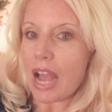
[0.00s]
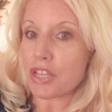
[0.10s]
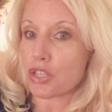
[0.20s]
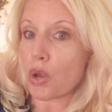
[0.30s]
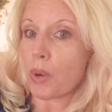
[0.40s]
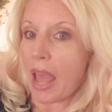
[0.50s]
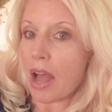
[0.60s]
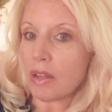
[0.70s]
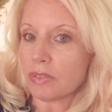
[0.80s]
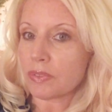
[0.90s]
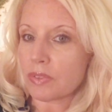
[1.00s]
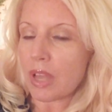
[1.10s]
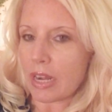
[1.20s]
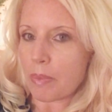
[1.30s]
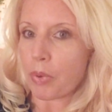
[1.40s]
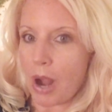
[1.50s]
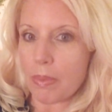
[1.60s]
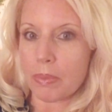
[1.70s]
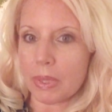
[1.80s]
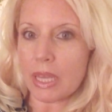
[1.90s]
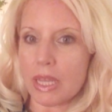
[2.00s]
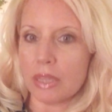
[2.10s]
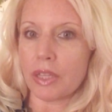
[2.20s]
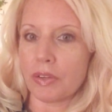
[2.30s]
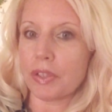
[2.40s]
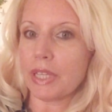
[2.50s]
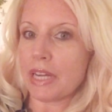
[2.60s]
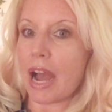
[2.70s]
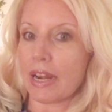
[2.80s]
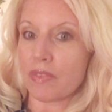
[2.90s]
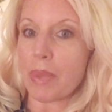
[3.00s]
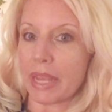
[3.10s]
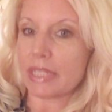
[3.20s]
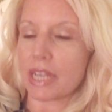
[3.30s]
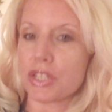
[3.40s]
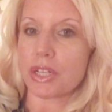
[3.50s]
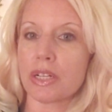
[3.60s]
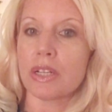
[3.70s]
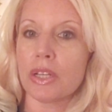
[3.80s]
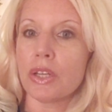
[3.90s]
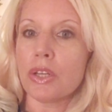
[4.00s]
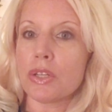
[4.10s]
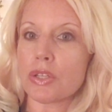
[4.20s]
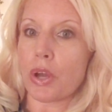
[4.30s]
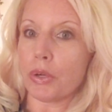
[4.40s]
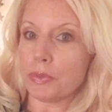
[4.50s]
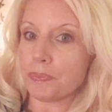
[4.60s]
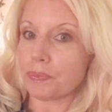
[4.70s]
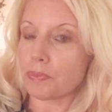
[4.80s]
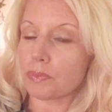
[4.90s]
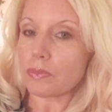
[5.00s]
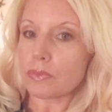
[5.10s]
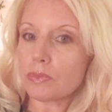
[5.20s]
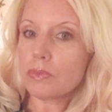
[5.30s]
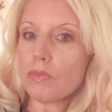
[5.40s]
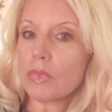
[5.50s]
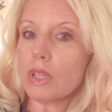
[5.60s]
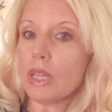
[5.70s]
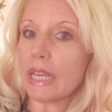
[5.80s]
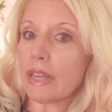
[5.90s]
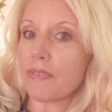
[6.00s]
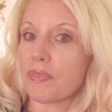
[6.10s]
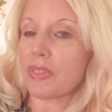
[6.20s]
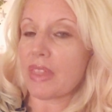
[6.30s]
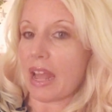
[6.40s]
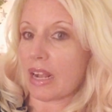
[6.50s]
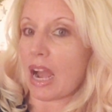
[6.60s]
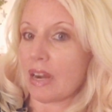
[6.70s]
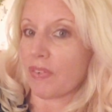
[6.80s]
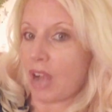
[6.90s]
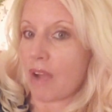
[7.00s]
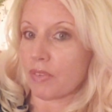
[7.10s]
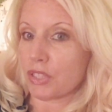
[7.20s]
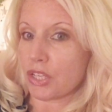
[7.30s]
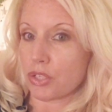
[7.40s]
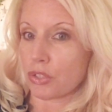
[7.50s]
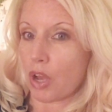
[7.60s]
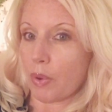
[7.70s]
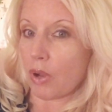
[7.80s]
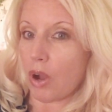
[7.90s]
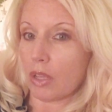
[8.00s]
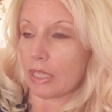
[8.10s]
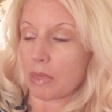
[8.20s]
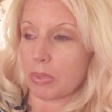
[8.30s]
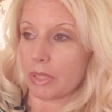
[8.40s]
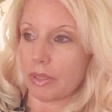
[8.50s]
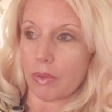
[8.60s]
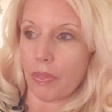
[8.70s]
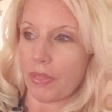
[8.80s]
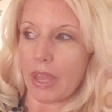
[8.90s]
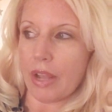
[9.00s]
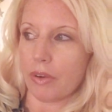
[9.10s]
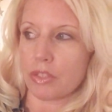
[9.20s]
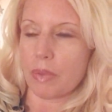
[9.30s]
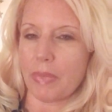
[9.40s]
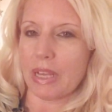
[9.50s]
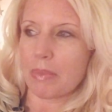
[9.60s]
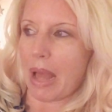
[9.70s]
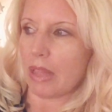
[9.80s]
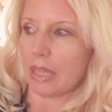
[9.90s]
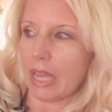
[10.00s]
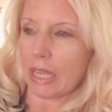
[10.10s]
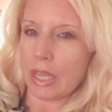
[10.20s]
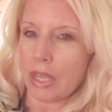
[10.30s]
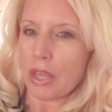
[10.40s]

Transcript: zone out and I'm probably literally not even paying attention. So like if that kind of a conversation's going on, like a political thing or something about like